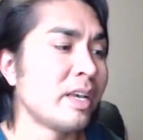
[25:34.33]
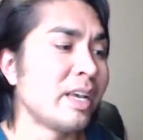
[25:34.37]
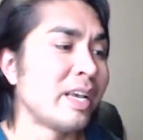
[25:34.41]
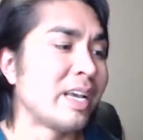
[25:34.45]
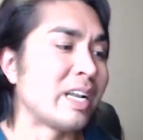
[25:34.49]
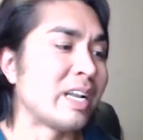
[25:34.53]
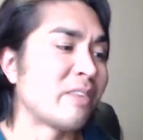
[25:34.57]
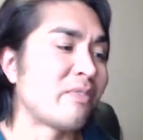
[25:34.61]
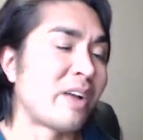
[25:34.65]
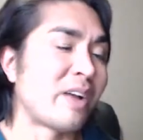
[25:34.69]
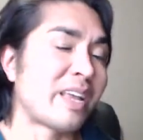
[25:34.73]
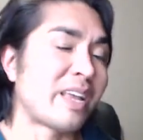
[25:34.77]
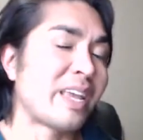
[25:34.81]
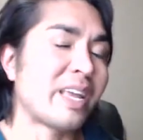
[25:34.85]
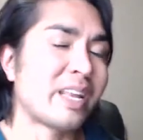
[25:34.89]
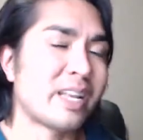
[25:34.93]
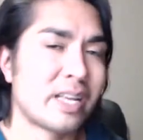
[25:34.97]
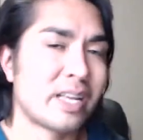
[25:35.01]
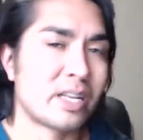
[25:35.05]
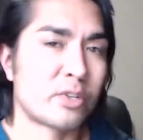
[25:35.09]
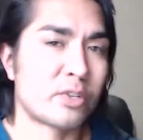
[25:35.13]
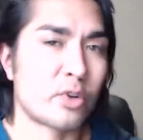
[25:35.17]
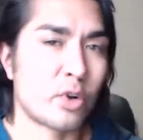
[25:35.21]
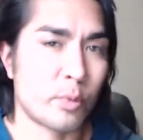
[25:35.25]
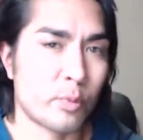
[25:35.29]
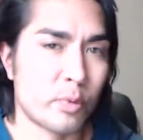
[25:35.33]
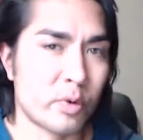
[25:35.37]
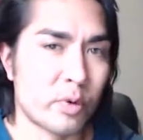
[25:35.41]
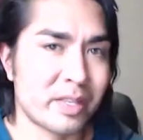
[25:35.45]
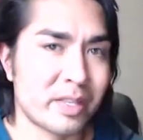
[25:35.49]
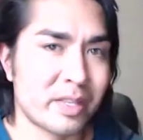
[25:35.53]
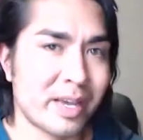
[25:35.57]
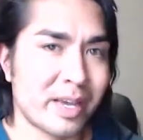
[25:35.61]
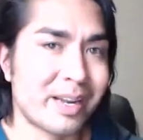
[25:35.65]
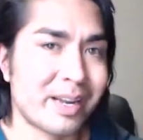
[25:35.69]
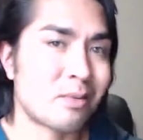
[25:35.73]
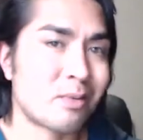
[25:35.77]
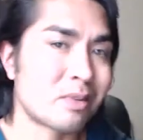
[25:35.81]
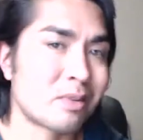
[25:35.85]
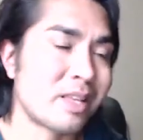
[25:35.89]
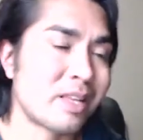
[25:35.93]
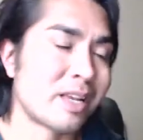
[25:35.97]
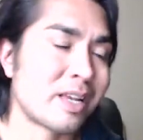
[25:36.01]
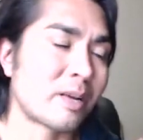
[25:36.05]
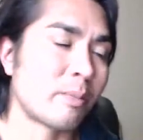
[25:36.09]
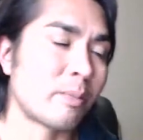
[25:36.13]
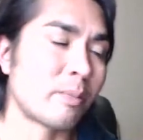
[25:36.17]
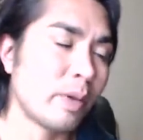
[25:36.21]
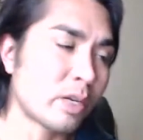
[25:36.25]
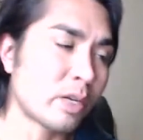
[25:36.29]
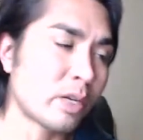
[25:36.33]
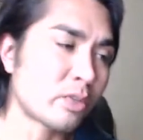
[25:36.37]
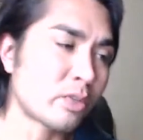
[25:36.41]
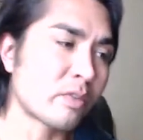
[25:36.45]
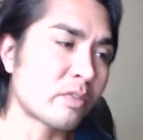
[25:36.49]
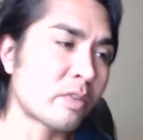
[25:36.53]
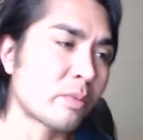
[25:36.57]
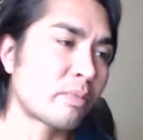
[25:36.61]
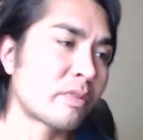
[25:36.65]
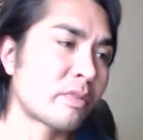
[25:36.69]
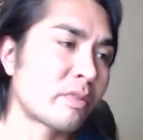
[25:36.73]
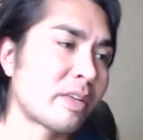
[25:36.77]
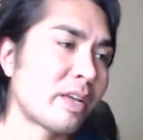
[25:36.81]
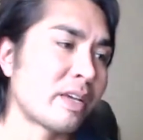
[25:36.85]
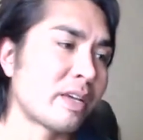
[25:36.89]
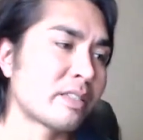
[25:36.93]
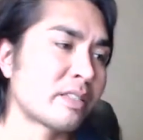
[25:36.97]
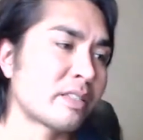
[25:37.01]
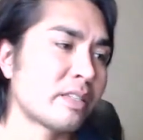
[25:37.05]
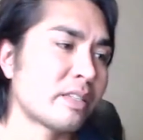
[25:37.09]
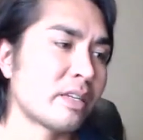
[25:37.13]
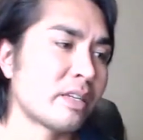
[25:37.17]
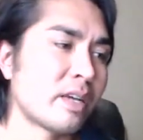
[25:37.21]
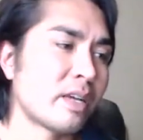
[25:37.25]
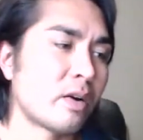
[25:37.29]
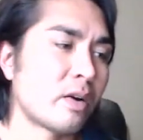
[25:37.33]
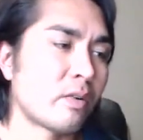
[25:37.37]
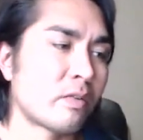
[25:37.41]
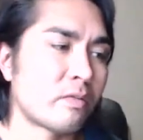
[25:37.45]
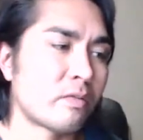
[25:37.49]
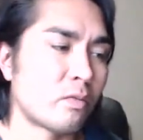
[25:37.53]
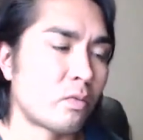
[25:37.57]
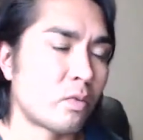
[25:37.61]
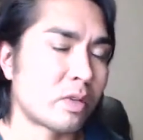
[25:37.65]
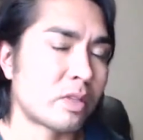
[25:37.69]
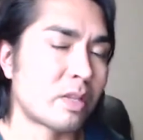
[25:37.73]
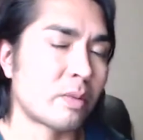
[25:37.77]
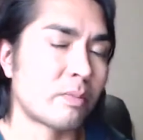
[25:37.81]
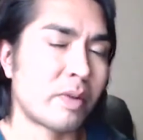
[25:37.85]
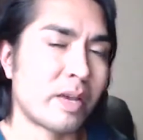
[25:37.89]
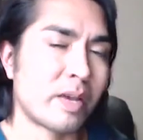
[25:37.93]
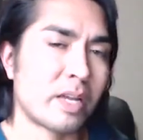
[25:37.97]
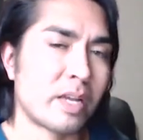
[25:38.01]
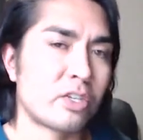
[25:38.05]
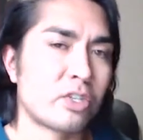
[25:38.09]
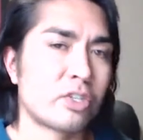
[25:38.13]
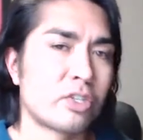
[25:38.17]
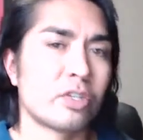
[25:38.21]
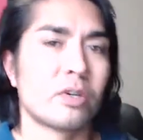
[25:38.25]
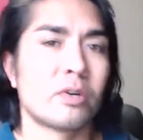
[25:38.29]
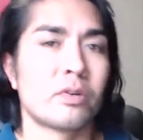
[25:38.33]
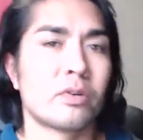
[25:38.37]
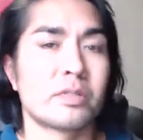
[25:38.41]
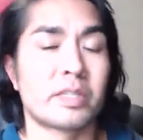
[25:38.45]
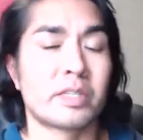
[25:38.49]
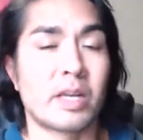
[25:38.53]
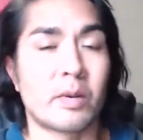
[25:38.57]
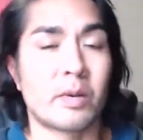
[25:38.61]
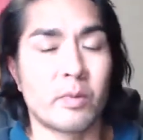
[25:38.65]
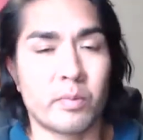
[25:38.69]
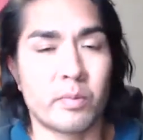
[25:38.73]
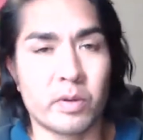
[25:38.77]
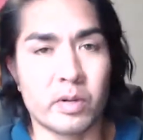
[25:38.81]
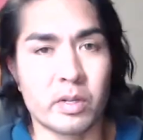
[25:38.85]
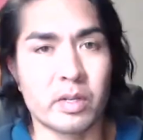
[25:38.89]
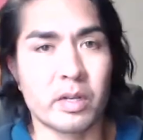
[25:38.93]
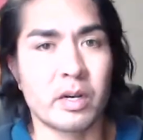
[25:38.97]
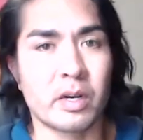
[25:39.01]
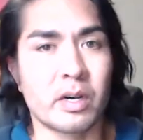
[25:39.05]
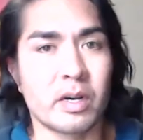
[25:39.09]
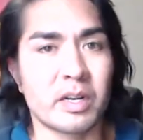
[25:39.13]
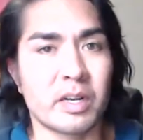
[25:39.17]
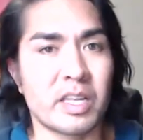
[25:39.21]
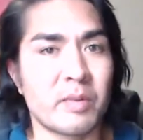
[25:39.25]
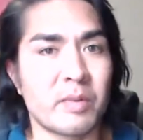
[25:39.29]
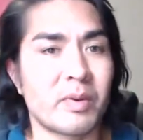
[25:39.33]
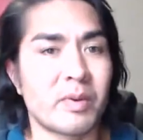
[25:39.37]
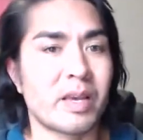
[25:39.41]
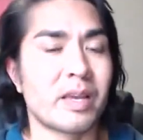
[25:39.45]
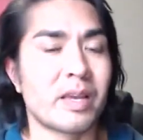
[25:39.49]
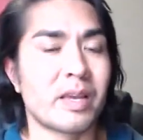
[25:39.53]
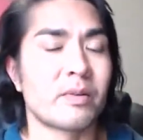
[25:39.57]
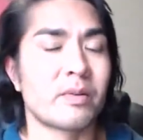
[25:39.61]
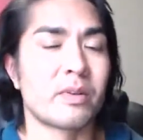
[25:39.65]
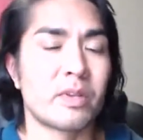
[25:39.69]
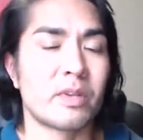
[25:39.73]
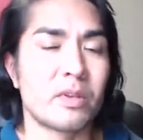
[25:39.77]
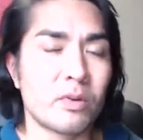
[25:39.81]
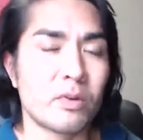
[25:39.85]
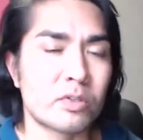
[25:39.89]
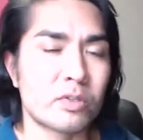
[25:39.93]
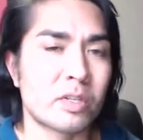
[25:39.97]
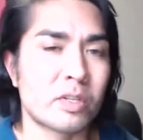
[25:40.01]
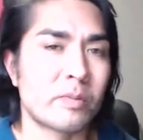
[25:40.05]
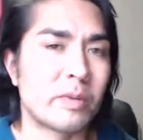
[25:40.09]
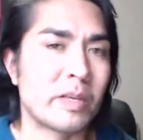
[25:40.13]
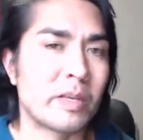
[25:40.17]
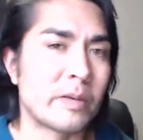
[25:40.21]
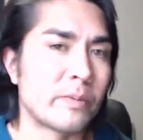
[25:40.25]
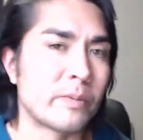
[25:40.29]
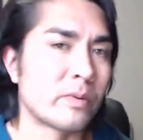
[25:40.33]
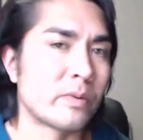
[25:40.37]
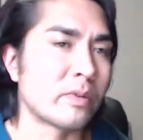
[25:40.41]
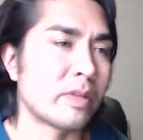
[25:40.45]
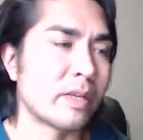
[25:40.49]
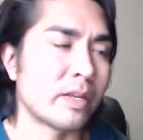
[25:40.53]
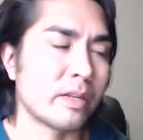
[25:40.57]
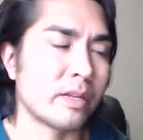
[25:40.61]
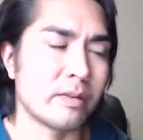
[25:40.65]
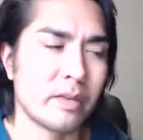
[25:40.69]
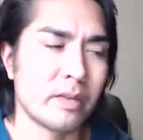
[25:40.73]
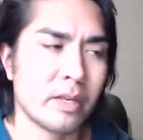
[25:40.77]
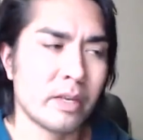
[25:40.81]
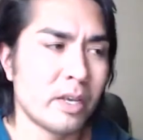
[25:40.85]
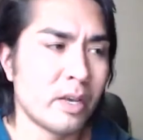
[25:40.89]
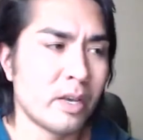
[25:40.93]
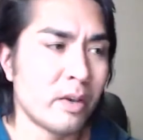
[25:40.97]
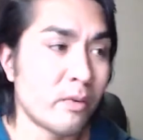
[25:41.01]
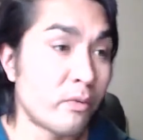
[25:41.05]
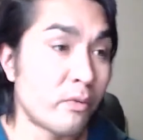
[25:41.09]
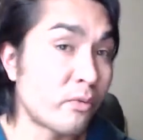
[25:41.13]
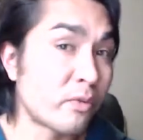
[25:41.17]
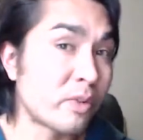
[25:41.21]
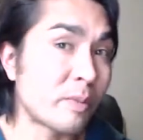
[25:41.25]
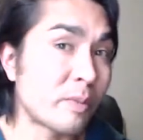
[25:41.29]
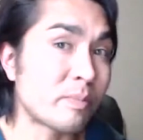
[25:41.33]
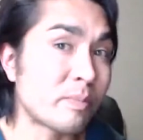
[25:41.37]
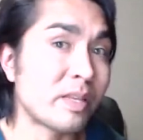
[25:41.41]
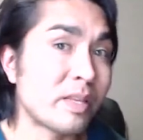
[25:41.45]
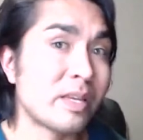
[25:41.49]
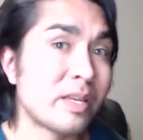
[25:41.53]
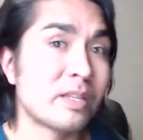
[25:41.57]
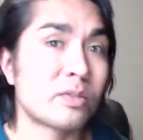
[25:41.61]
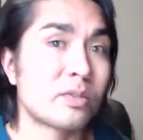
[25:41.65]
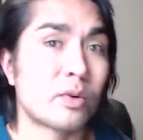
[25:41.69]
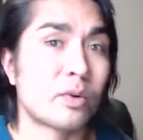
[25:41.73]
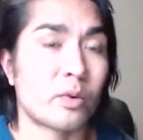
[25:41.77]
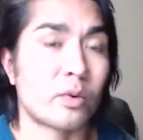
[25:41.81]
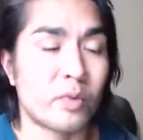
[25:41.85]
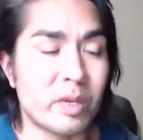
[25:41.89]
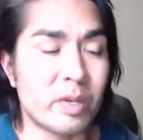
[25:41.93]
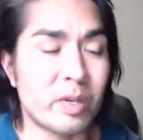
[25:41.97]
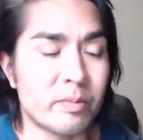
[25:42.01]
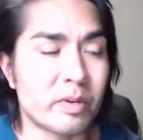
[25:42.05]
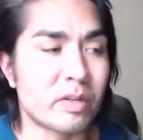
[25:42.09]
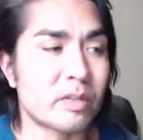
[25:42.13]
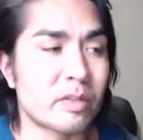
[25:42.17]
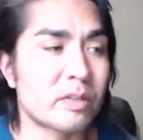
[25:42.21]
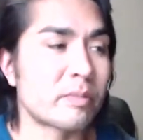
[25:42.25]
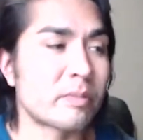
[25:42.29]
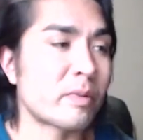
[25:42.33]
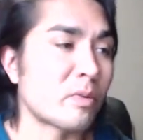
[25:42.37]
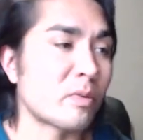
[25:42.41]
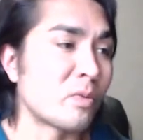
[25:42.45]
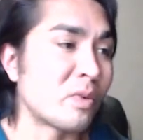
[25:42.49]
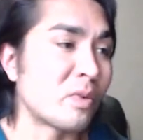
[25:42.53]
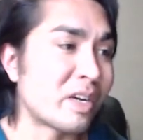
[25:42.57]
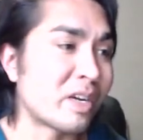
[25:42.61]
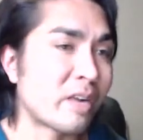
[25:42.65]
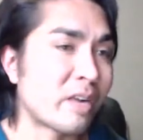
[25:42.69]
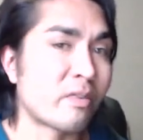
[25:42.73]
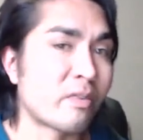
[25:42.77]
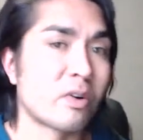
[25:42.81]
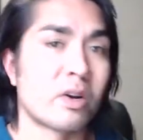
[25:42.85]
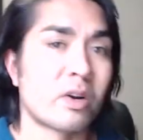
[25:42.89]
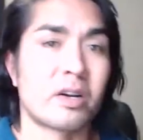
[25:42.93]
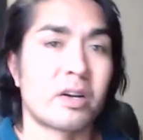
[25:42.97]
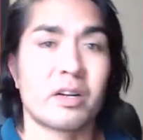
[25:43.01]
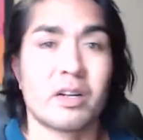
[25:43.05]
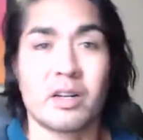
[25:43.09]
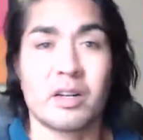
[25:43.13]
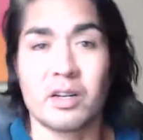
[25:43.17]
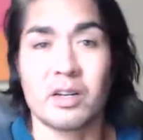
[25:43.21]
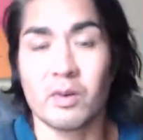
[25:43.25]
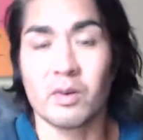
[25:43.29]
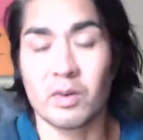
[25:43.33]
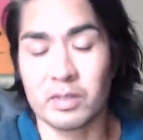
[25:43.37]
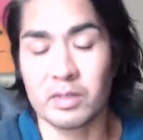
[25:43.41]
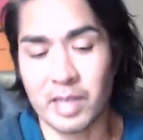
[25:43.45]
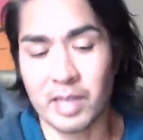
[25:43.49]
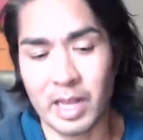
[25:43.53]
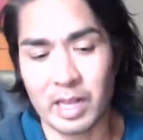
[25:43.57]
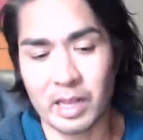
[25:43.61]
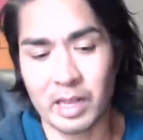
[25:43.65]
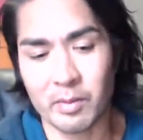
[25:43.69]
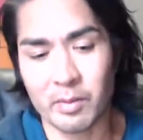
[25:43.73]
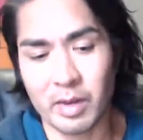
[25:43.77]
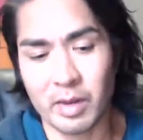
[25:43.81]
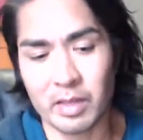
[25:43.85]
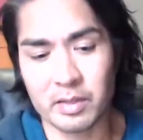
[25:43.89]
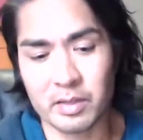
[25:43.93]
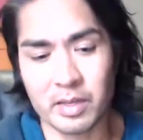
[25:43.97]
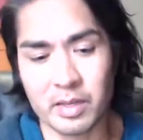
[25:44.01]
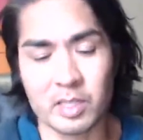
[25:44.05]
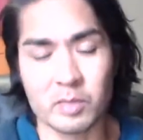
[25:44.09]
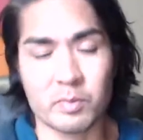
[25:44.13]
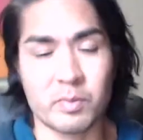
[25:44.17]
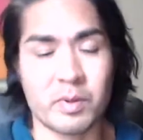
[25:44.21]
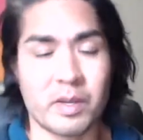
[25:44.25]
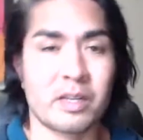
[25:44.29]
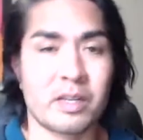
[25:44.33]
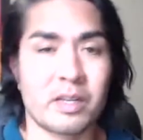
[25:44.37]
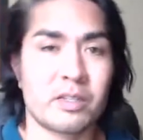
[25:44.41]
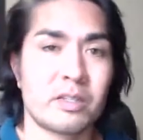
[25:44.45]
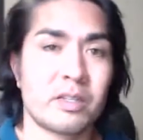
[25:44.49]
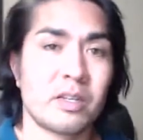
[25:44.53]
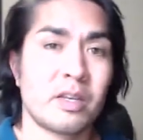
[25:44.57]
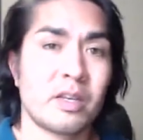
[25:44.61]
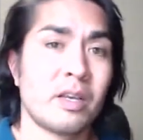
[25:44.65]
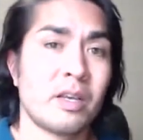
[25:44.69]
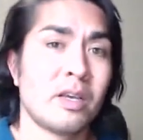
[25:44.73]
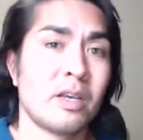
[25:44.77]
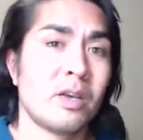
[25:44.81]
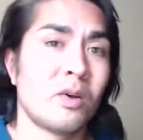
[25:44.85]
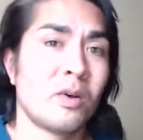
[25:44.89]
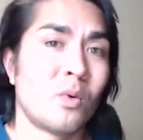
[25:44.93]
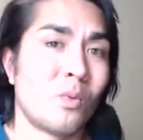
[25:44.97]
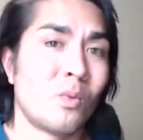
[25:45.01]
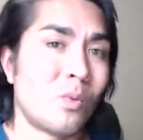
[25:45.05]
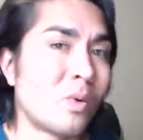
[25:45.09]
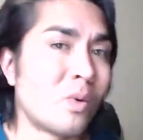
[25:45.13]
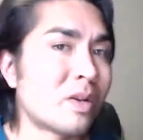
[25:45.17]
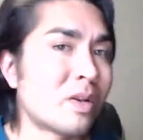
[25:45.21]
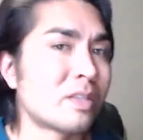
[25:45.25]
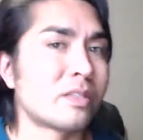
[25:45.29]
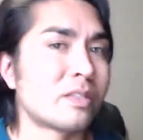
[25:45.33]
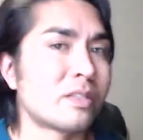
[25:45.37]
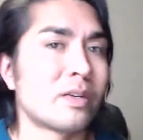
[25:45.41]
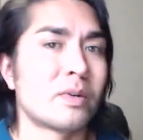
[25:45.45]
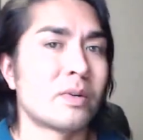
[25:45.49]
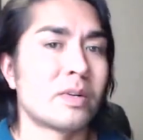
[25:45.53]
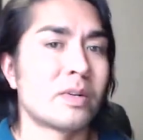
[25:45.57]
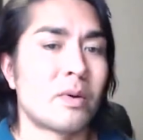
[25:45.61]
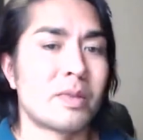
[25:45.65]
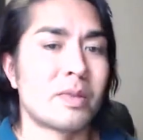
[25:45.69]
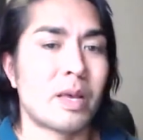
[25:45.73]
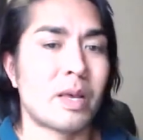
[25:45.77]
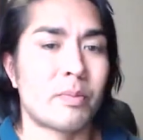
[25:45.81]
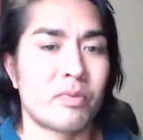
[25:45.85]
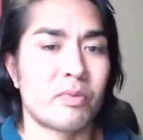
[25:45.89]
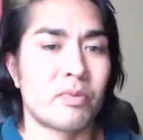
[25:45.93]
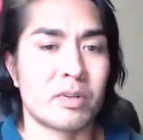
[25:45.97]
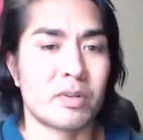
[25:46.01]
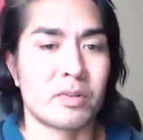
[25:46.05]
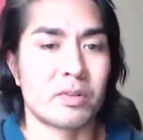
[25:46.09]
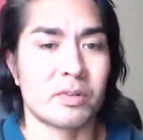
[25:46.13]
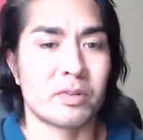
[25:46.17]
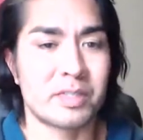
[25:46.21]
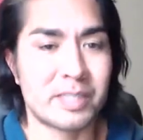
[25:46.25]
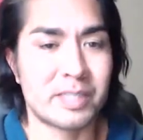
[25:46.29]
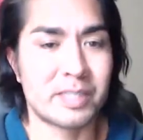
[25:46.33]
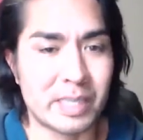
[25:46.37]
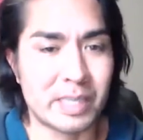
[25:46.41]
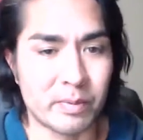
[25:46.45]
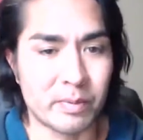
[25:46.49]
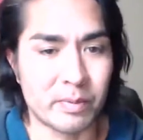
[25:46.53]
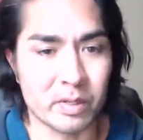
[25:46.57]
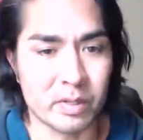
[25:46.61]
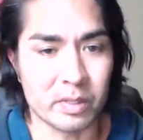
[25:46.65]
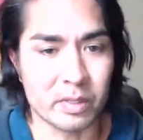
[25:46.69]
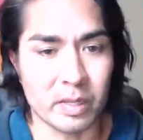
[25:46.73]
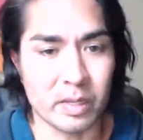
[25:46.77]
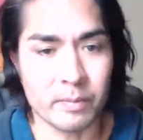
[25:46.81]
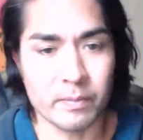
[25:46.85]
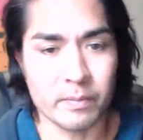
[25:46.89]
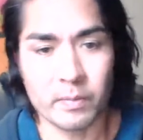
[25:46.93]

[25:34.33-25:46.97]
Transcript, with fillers: And if I can't interpret that, I will take a picture of the test of what the page shows and I will put it on eBay. And usually people that flip these or rebuild them or whatever are gonna know exactly by the test page what is going on with that printer typically.